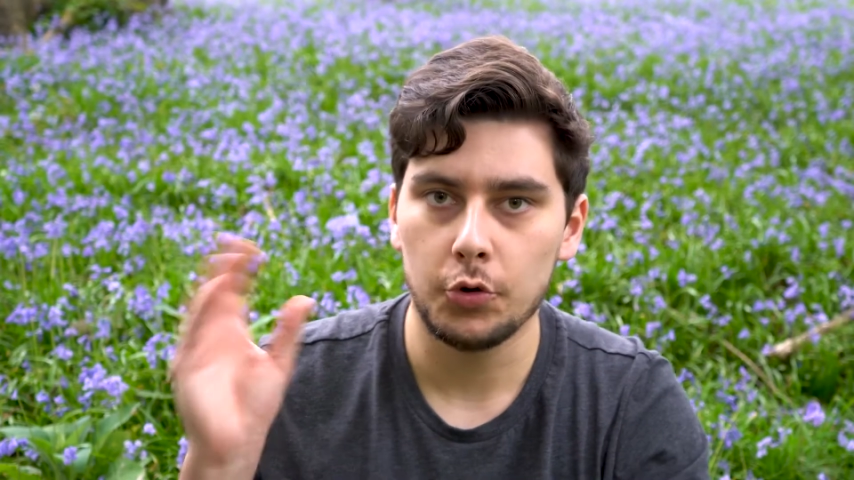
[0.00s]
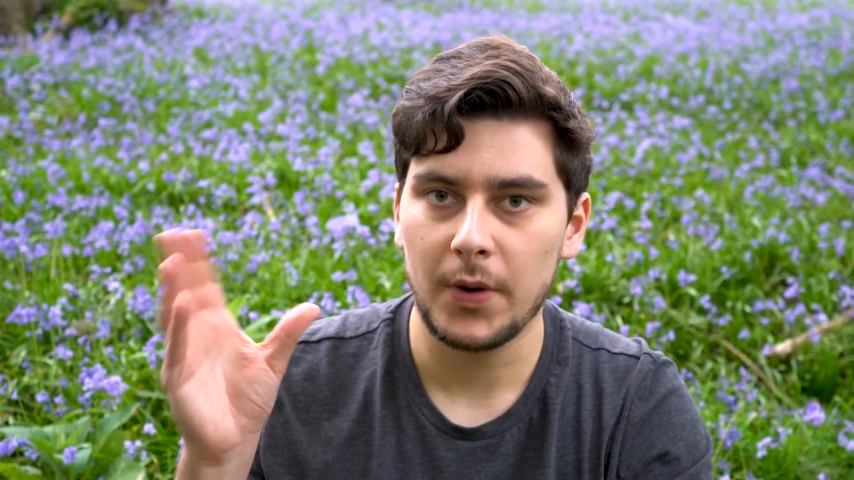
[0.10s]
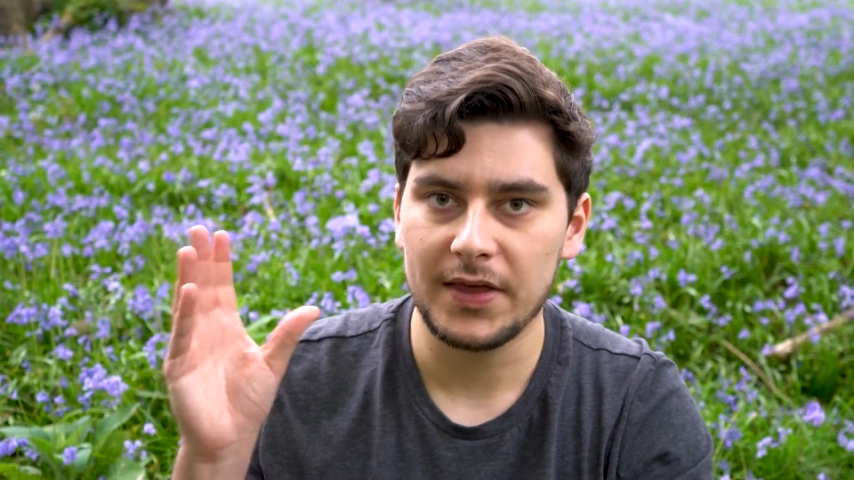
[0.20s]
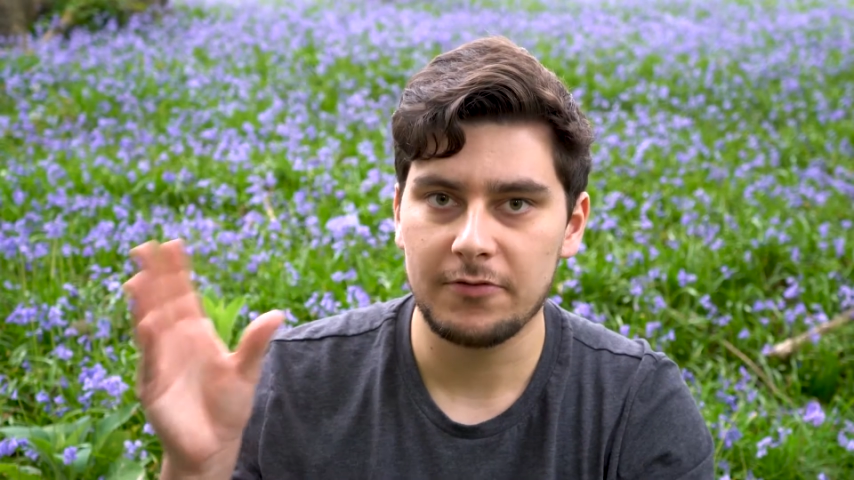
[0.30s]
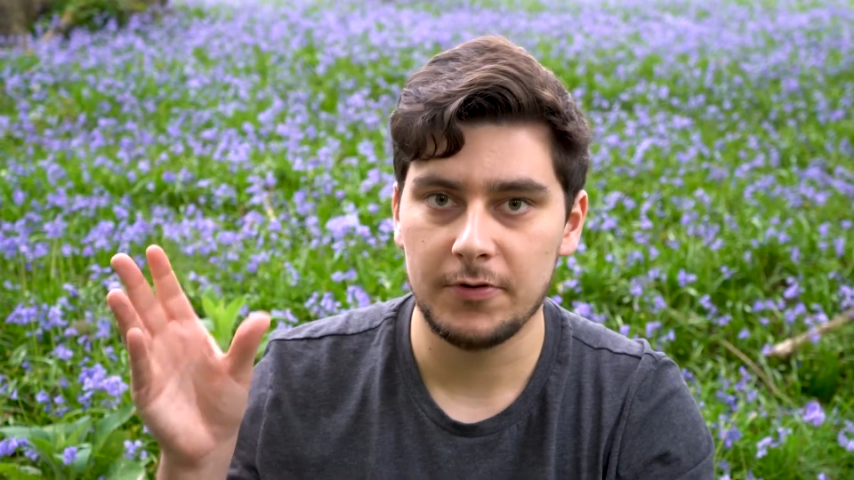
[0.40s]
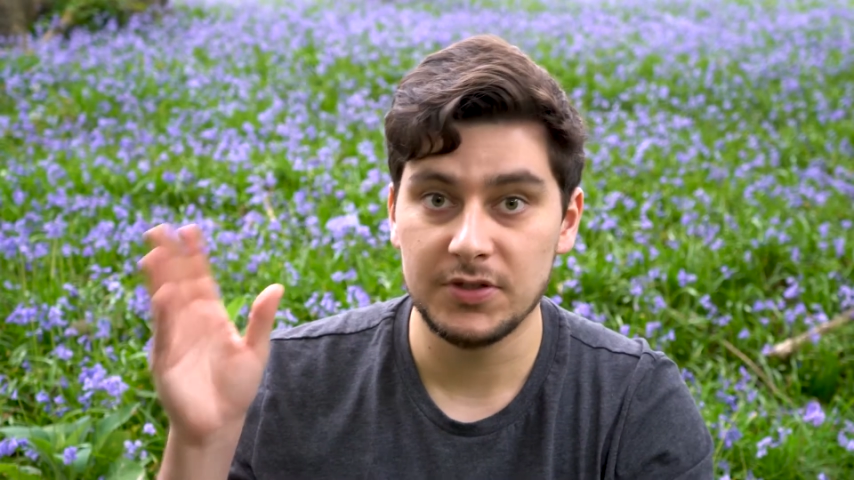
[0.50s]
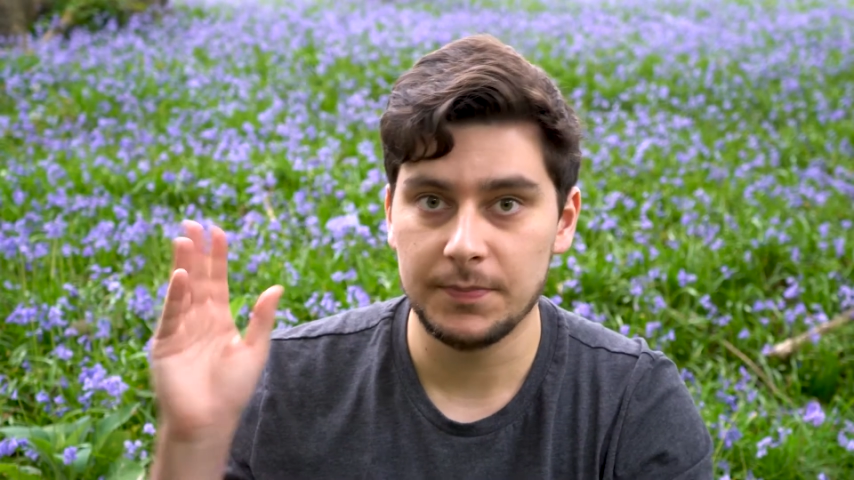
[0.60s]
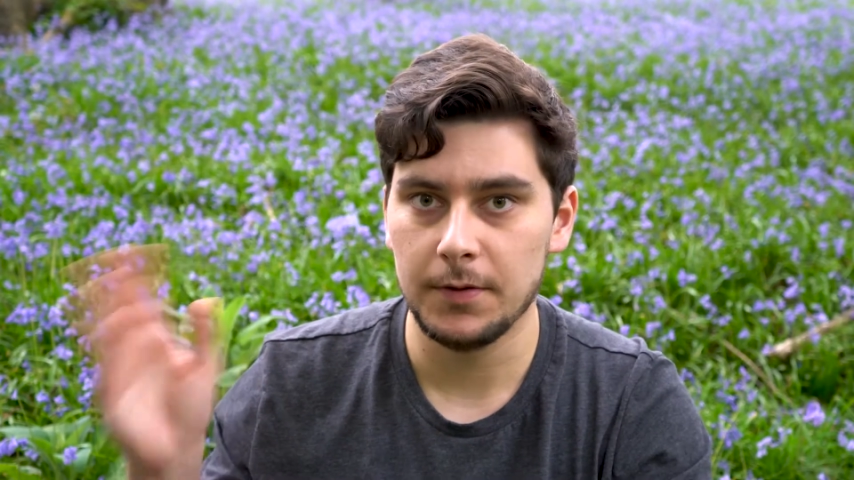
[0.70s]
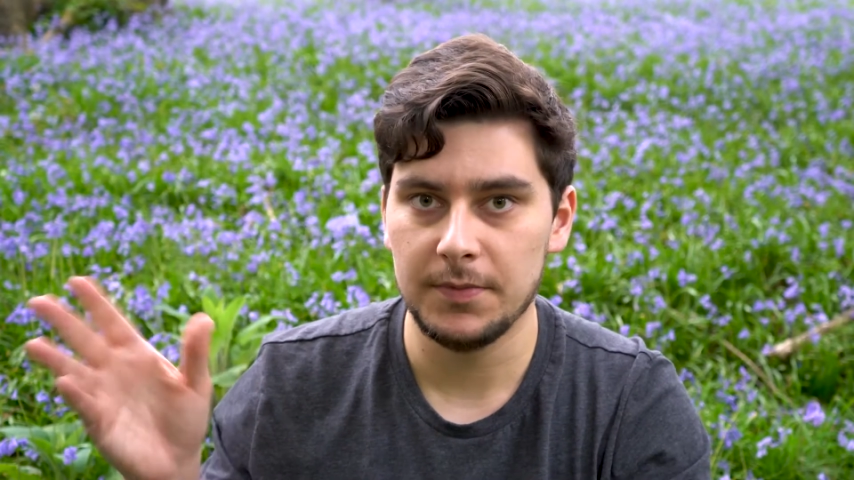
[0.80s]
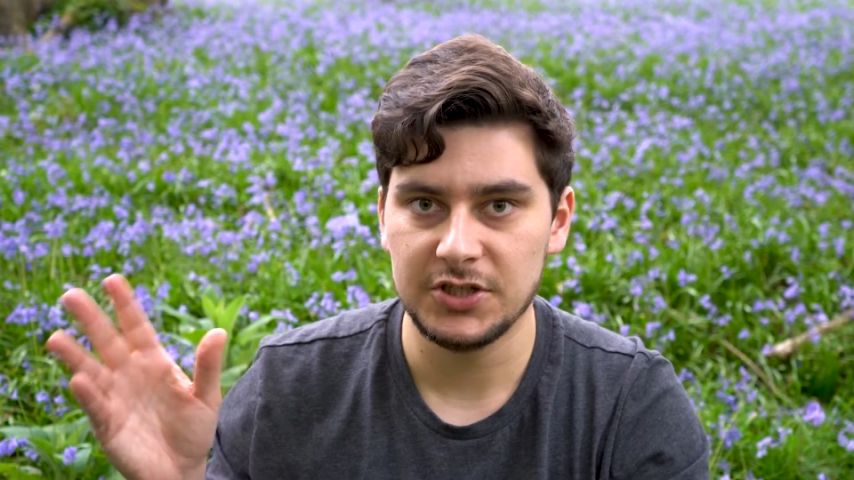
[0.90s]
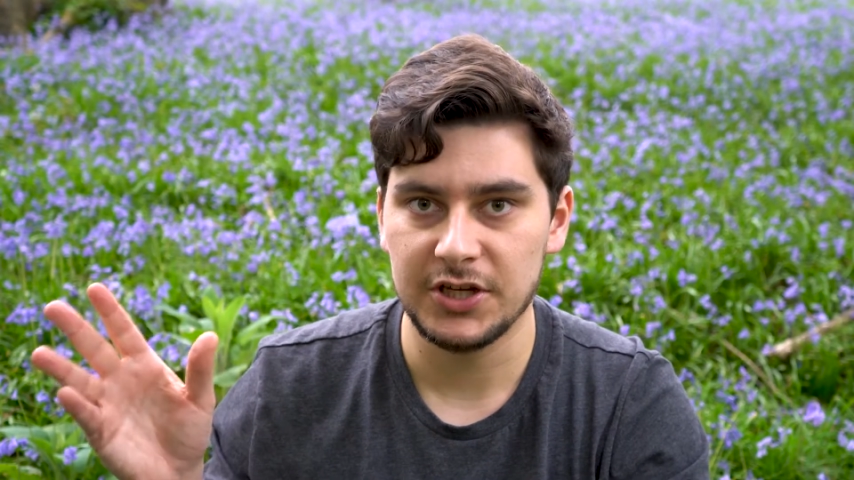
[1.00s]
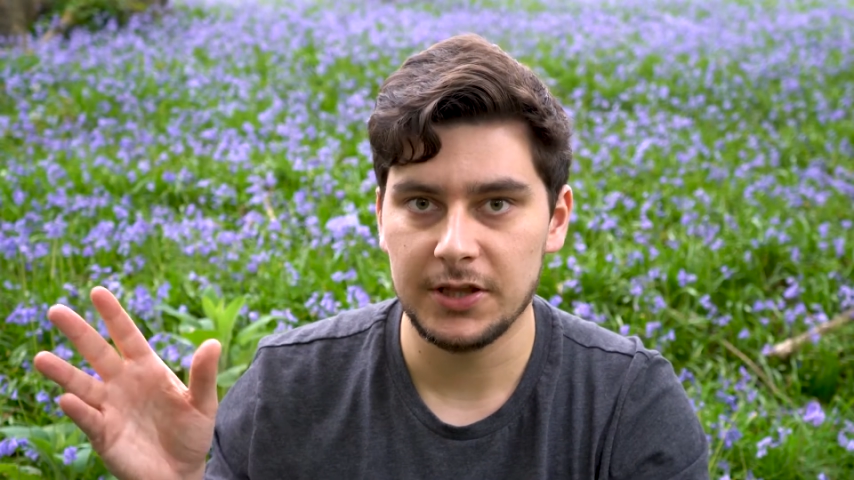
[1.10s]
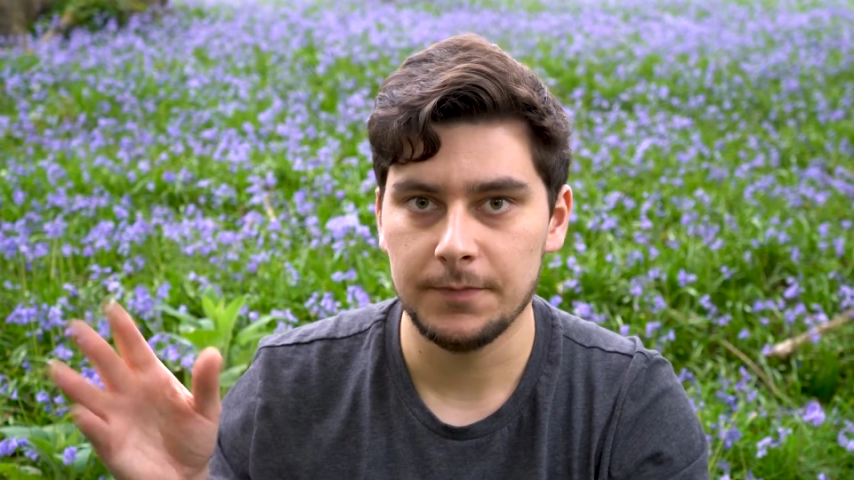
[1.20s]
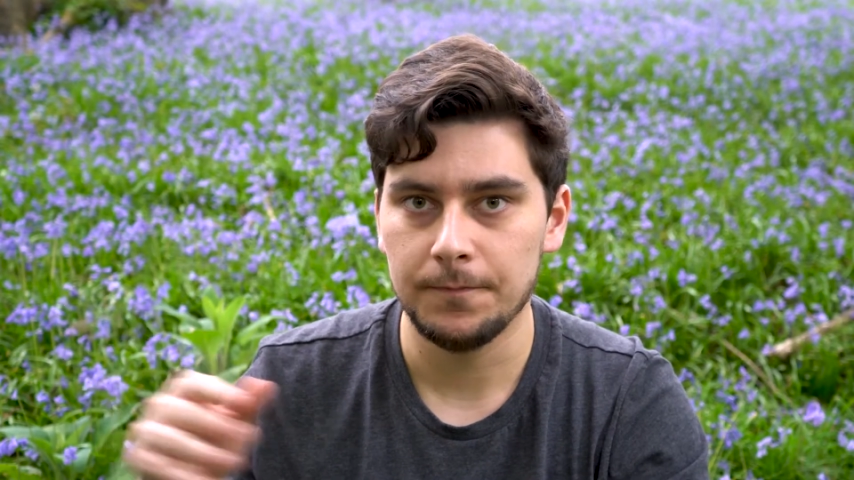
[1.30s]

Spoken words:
way through to publishing them.